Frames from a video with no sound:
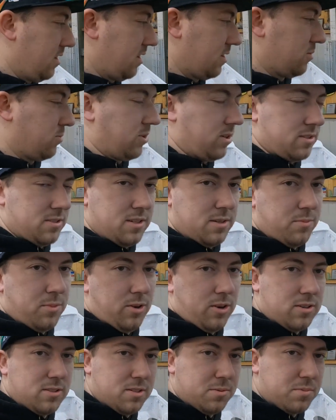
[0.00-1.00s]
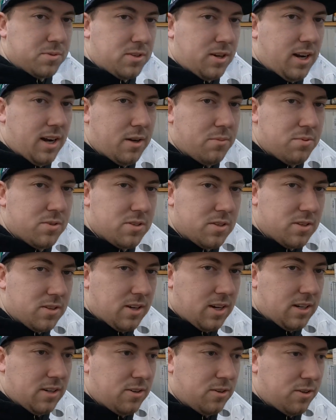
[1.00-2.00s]
and you want to see more, subscribe so you
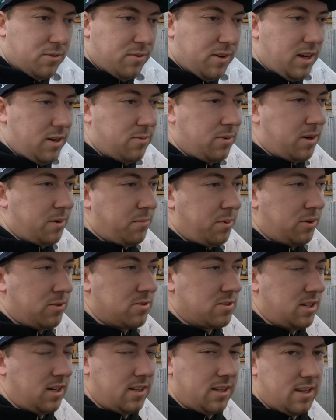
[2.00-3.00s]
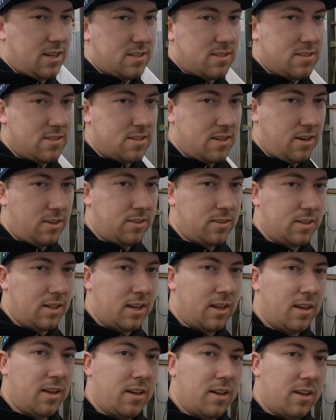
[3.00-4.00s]
get notified when I post on this. So
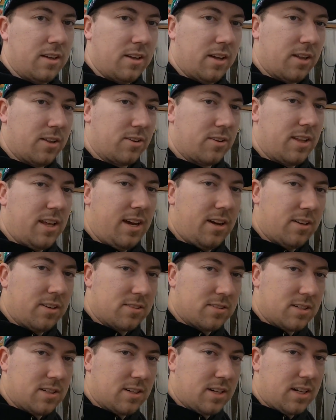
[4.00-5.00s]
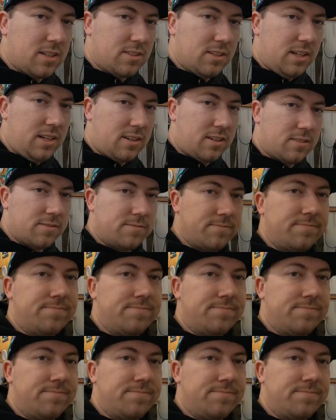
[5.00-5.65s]
other than that, I'll see you guys later.